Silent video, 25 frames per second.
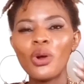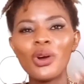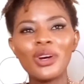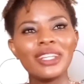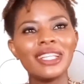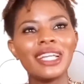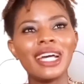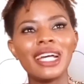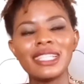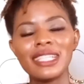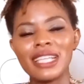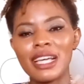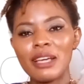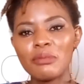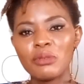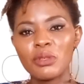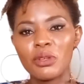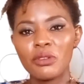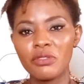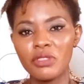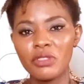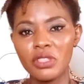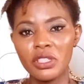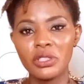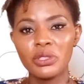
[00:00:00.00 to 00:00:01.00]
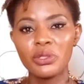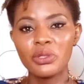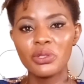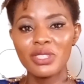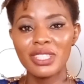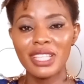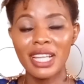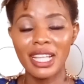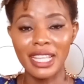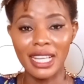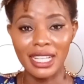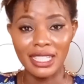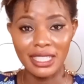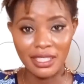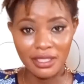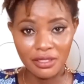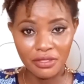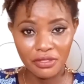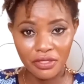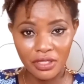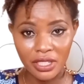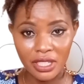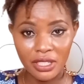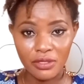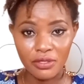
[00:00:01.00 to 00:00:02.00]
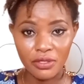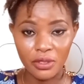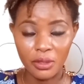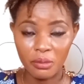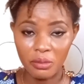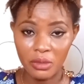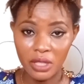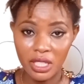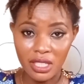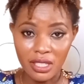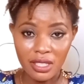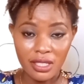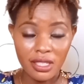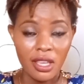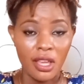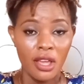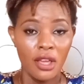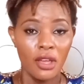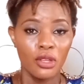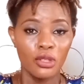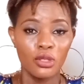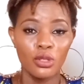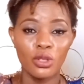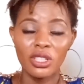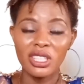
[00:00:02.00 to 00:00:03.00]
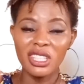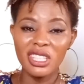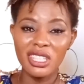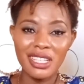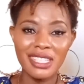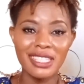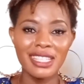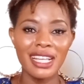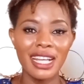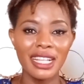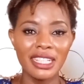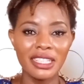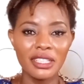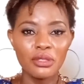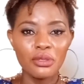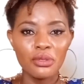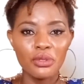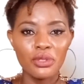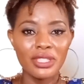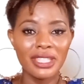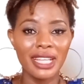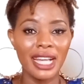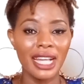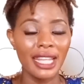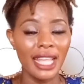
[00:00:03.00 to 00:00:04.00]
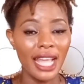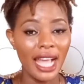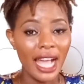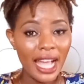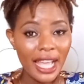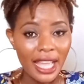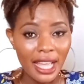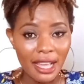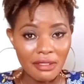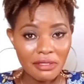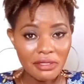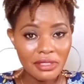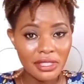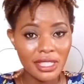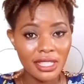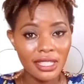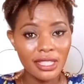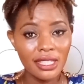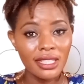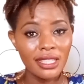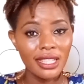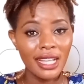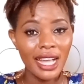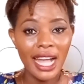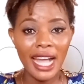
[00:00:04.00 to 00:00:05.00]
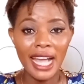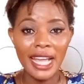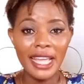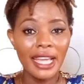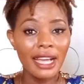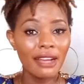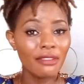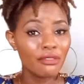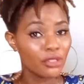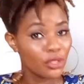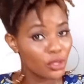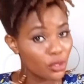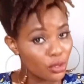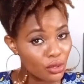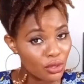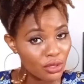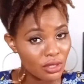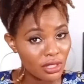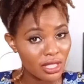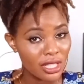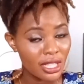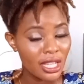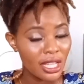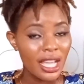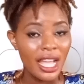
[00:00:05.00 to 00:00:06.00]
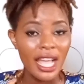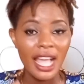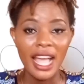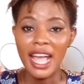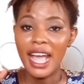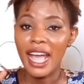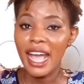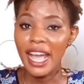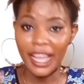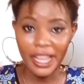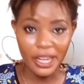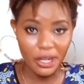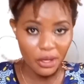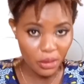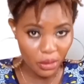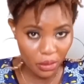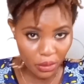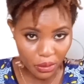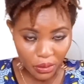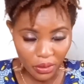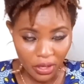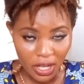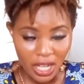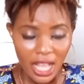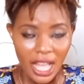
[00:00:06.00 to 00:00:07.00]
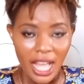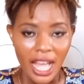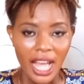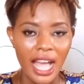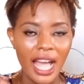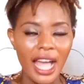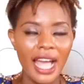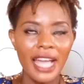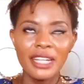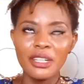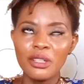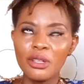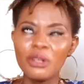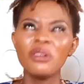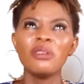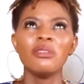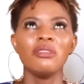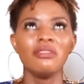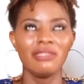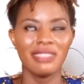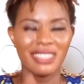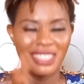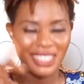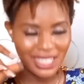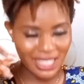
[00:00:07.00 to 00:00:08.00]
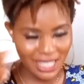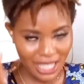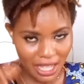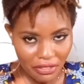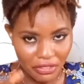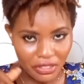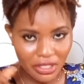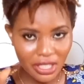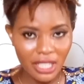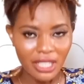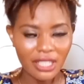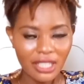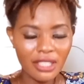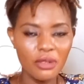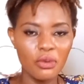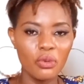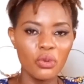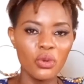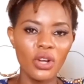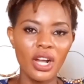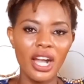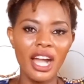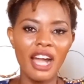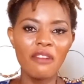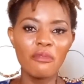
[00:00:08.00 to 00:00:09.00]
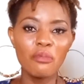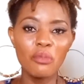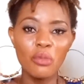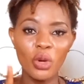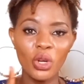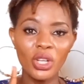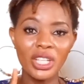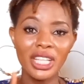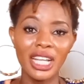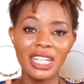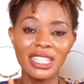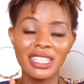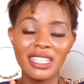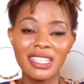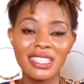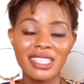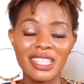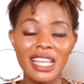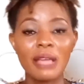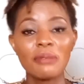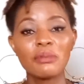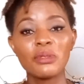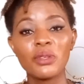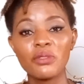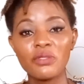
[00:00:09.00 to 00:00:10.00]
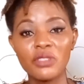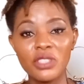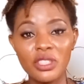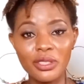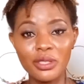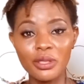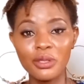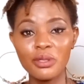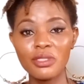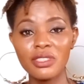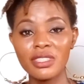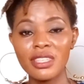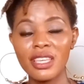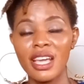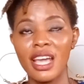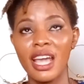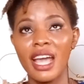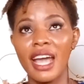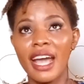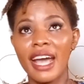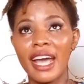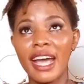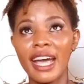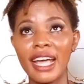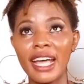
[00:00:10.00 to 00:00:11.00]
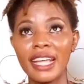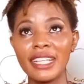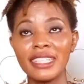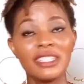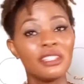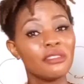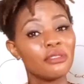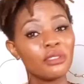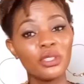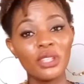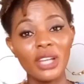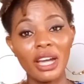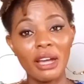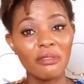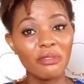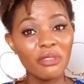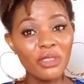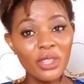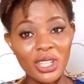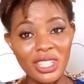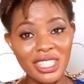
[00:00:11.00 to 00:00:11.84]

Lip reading: other types of needles that are different from these. So these are needles that I have seen, I have used, I know definitely will have more than these types of needles, and even though I've